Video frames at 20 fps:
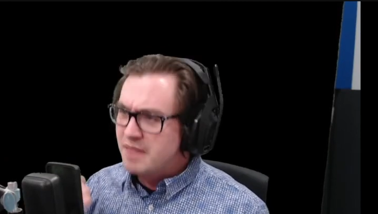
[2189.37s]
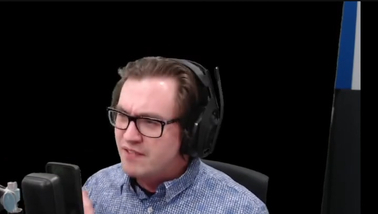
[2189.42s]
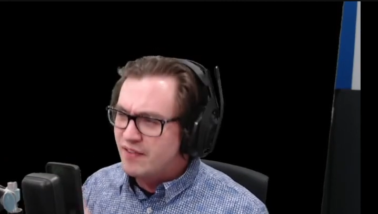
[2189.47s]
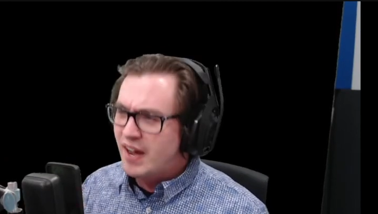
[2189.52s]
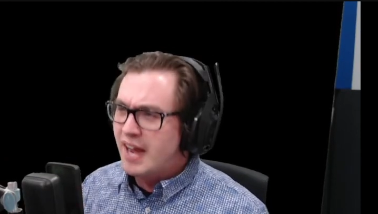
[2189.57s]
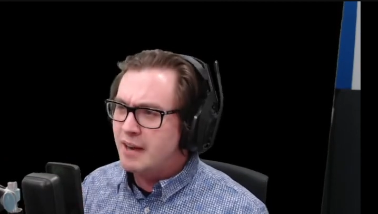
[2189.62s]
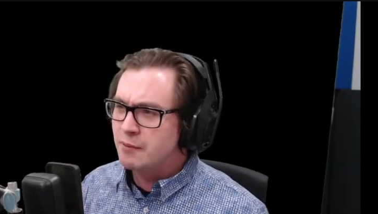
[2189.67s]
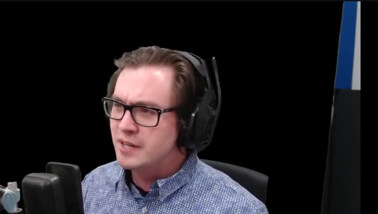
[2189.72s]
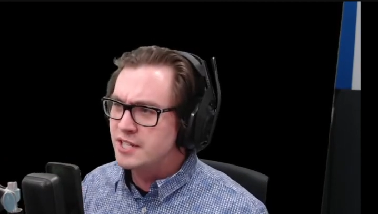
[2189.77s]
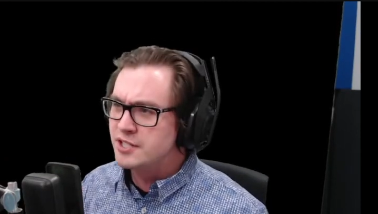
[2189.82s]
if I
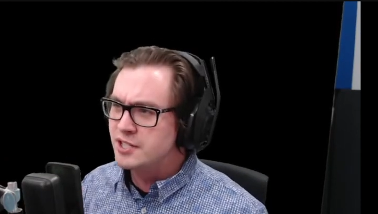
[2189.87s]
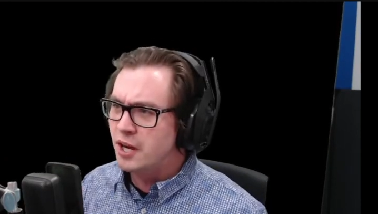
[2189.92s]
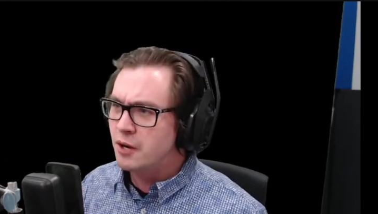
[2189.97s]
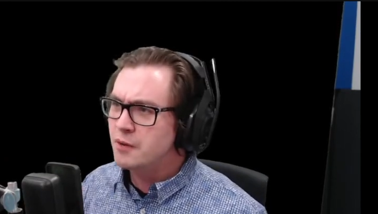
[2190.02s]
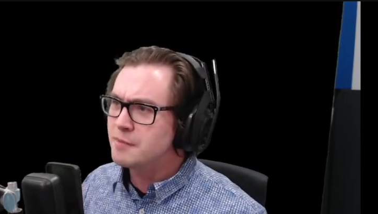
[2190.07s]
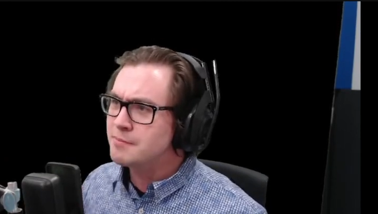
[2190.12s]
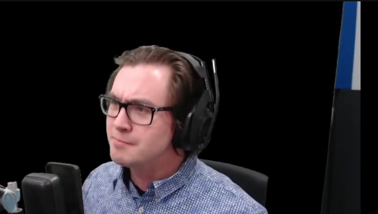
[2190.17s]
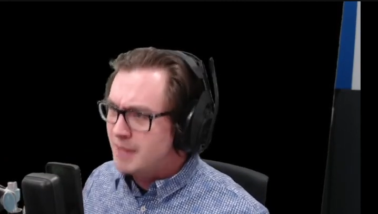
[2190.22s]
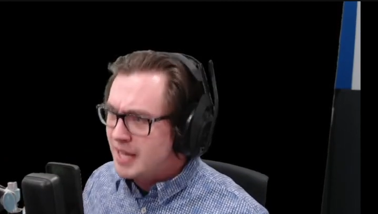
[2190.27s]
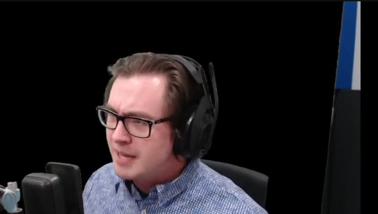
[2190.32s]
reach out,
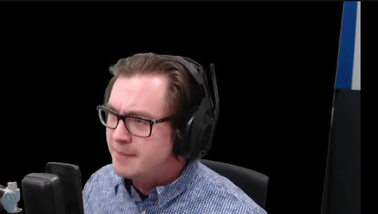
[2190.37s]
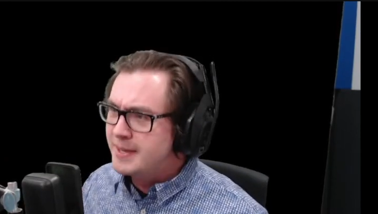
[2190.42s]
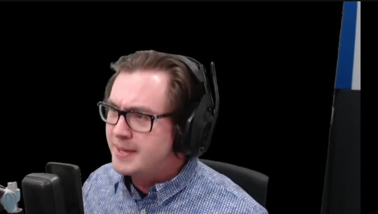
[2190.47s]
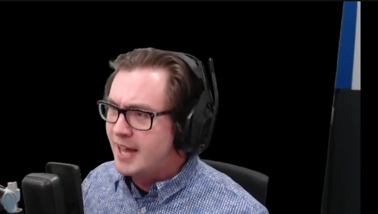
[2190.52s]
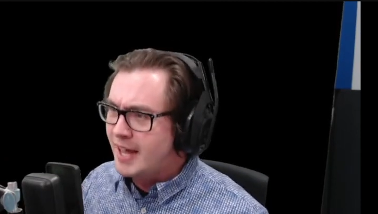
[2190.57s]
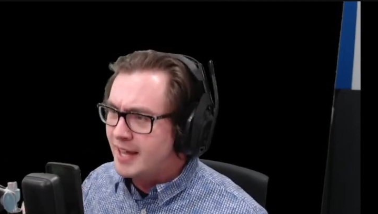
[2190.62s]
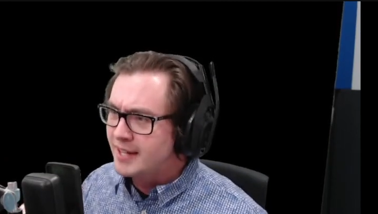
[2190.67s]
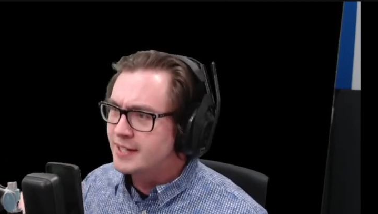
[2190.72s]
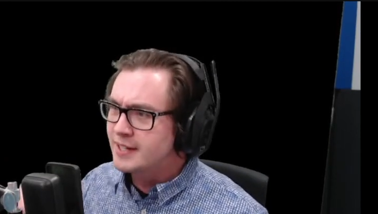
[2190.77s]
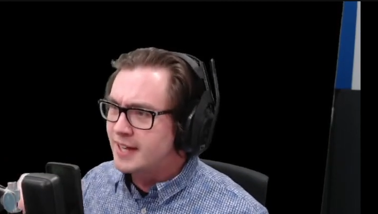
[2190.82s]
maybe
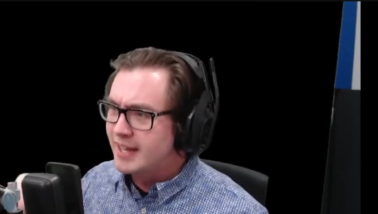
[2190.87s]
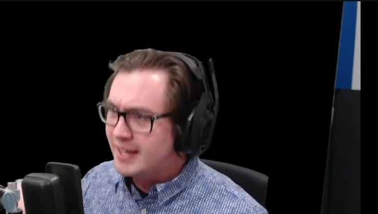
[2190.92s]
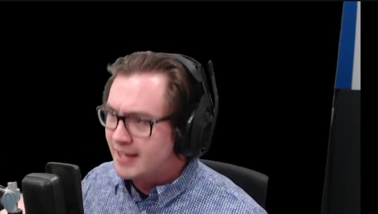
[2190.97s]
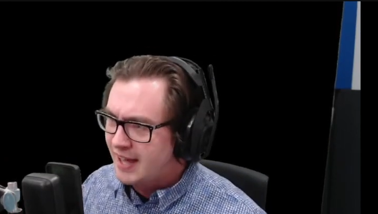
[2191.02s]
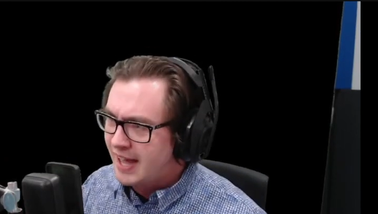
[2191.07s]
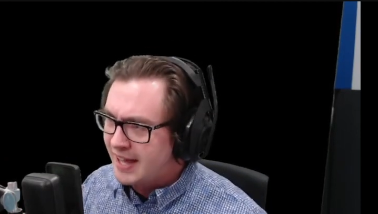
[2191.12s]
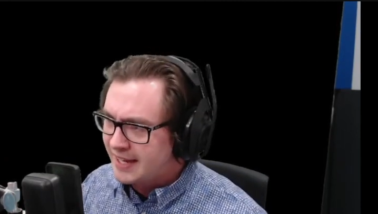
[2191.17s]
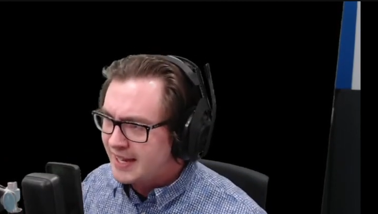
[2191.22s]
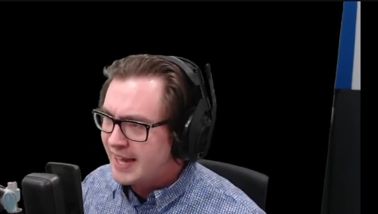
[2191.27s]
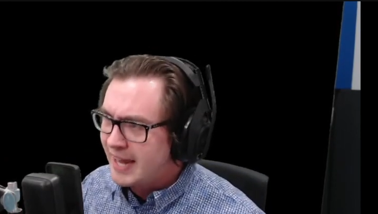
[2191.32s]
I can
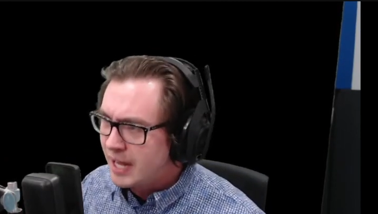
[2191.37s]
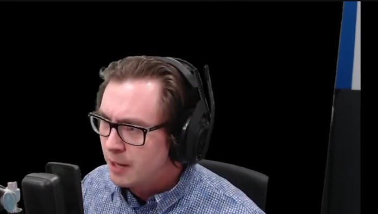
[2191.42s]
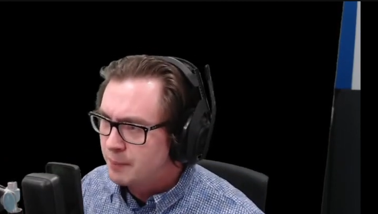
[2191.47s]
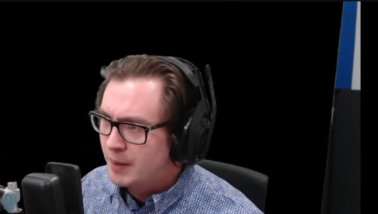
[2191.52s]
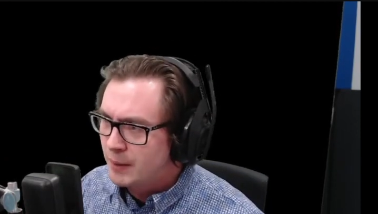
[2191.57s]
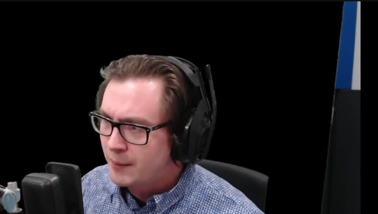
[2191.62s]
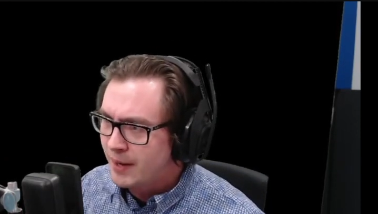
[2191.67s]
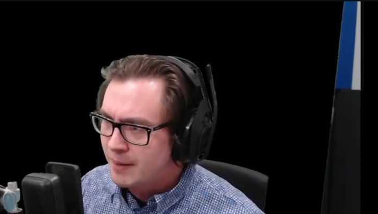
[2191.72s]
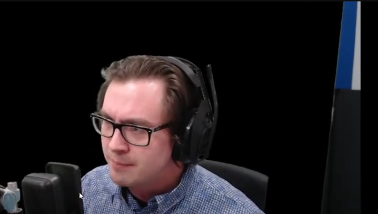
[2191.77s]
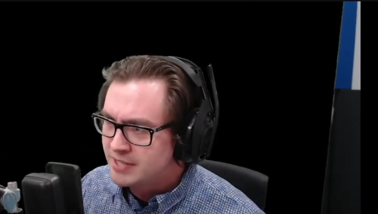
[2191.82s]
help out
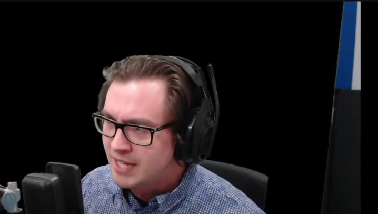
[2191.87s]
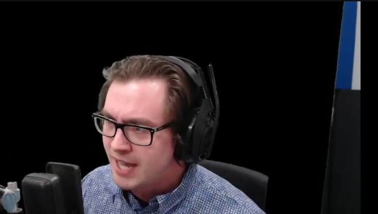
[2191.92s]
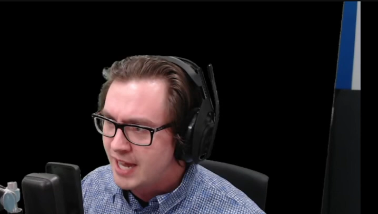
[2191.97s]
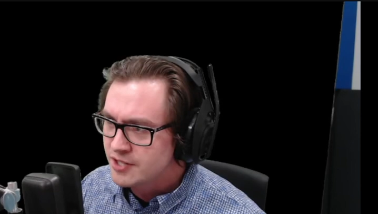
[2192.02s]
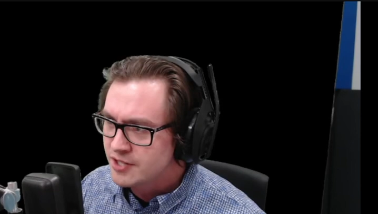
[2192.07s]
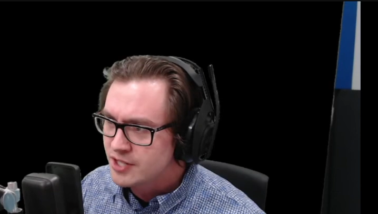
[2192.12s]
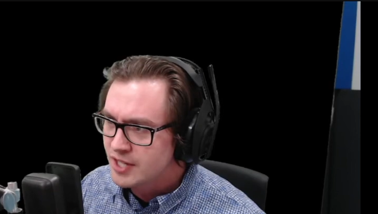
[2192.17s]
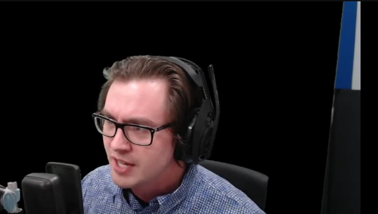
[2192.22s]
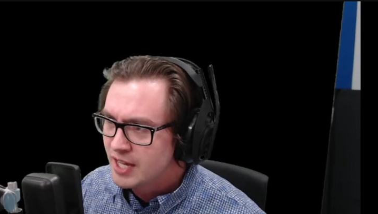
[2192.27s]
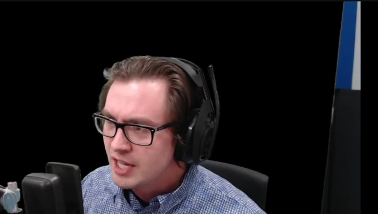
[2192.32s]

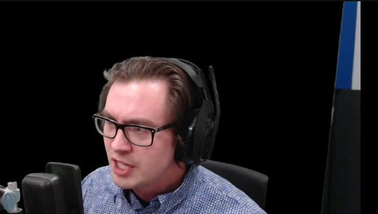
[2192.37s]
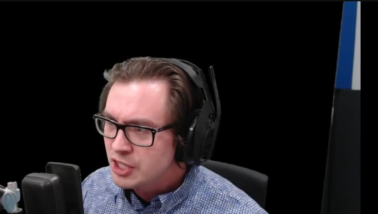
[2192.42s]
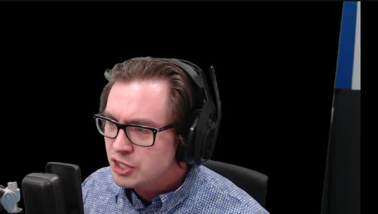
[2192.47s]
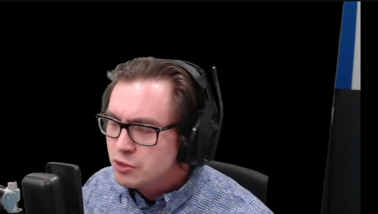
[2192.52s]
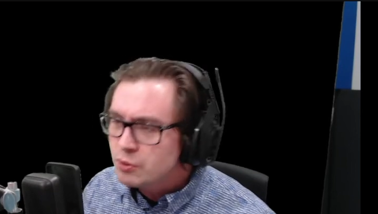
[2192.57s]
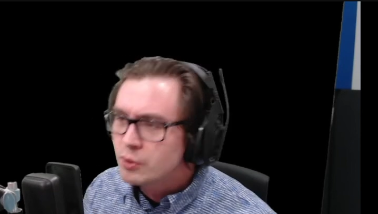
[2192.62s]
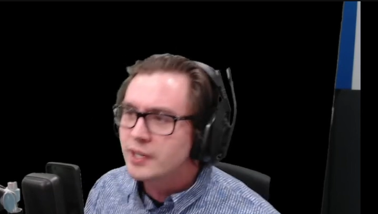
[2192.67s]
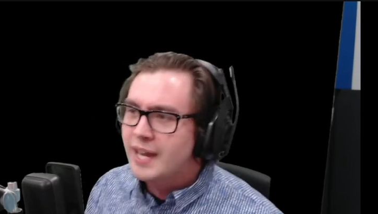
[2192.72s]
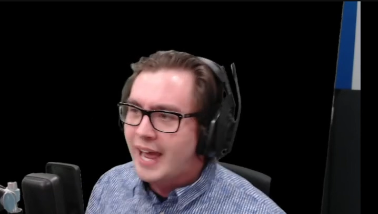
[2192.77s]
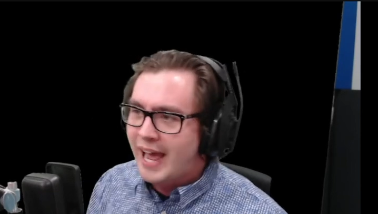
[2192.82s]
Mtashed, you
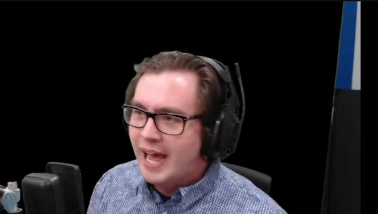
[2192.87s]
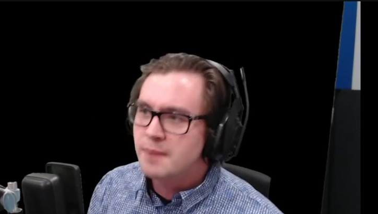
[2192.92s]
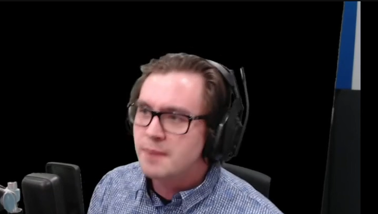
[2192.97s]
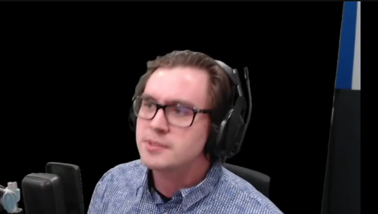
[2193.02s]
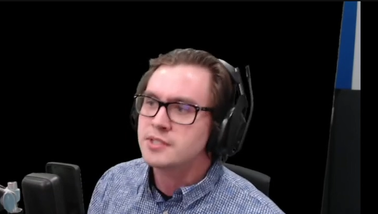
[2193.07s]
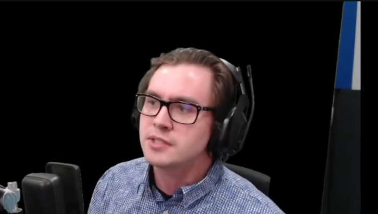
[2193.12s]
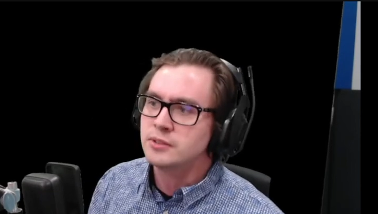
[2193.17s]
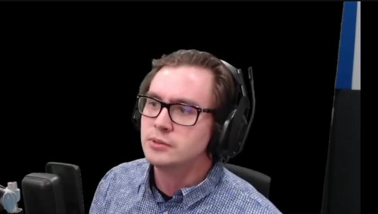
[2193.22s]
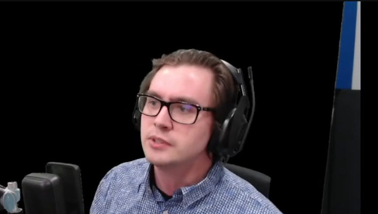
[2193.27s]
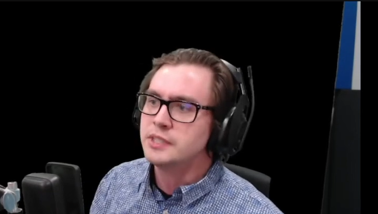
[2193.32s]
could
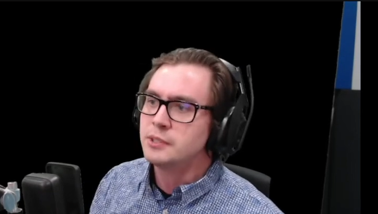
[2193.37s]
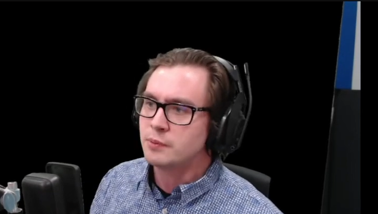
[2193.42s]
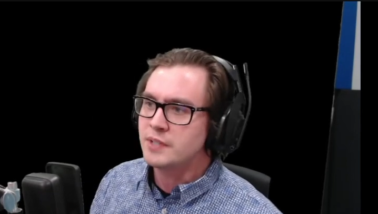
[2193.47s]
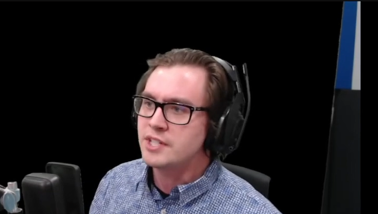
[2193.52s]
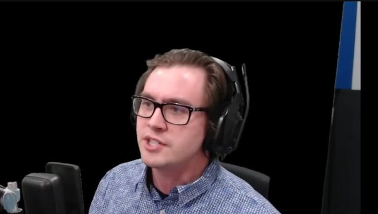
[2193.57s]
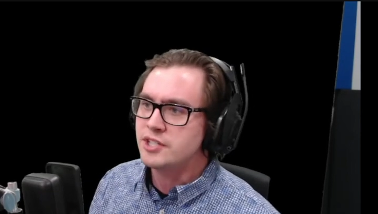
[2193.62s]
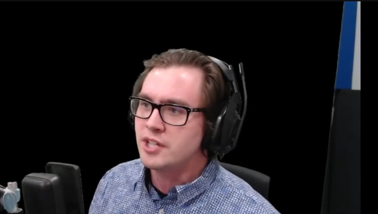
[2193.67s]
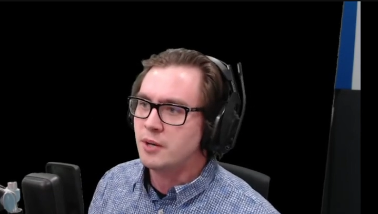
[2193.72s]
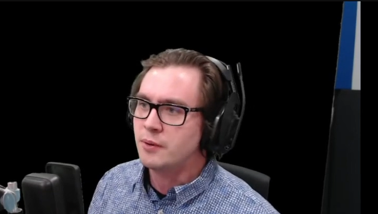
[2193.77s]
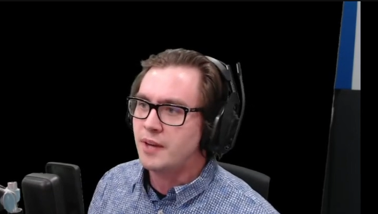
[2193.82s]
absolutely
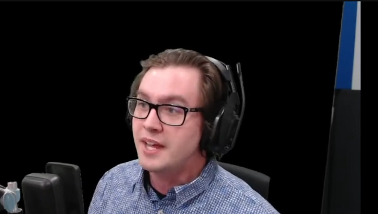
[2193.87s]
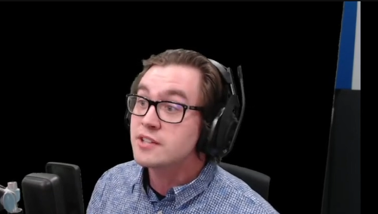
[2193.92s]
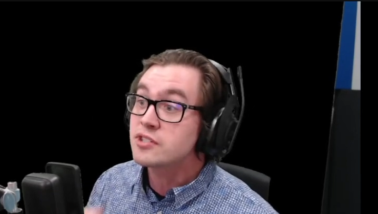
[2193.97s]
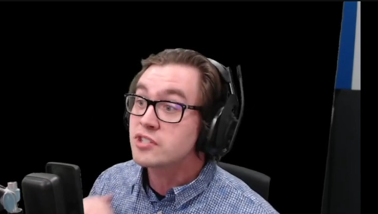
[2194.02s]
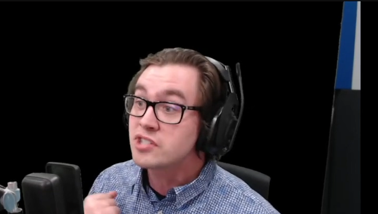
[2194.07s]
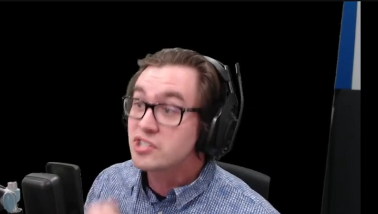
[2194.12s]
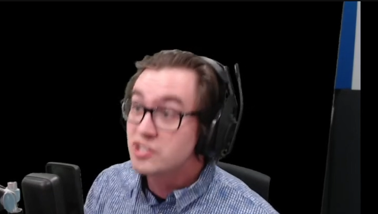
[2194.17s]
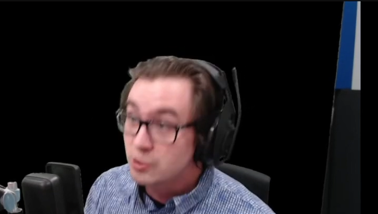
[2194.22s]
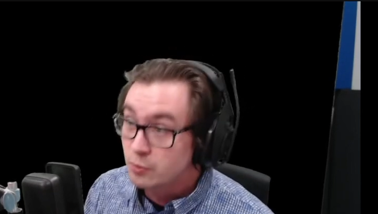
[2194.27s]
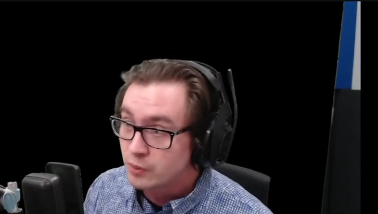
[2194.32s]
reach out and
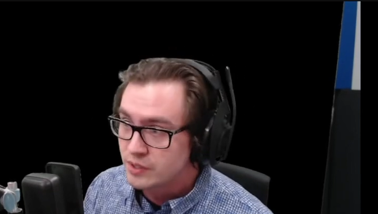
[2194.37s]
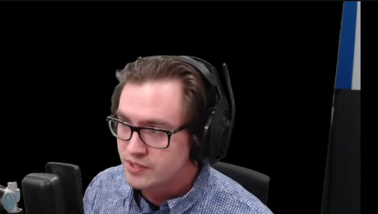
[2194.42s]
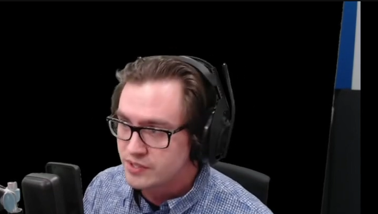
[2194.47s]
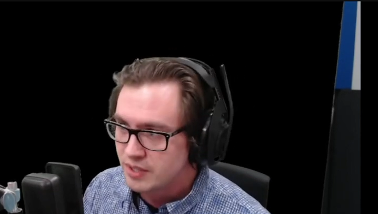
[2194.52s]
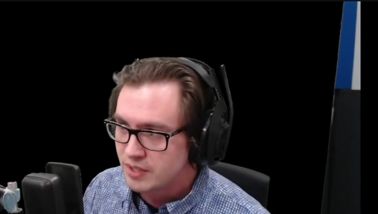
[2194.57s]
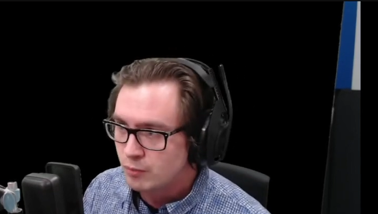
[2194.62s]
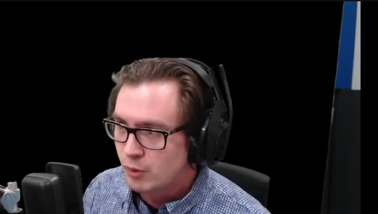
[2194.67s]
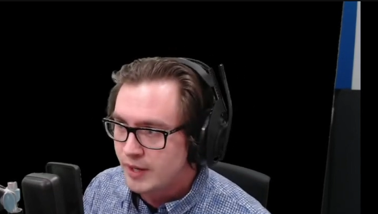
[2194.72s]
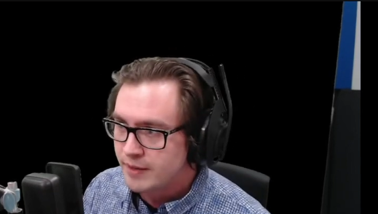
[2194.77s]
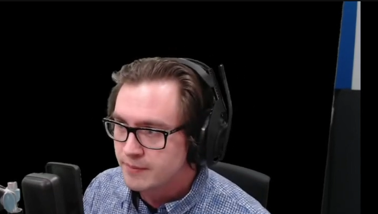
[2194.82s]
sewer
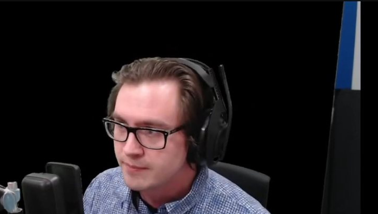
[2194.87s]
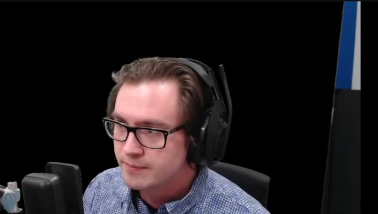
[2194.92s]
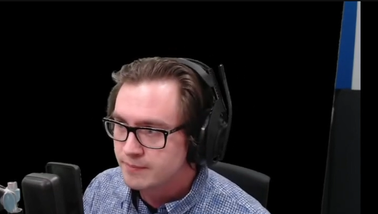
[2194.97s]
someone.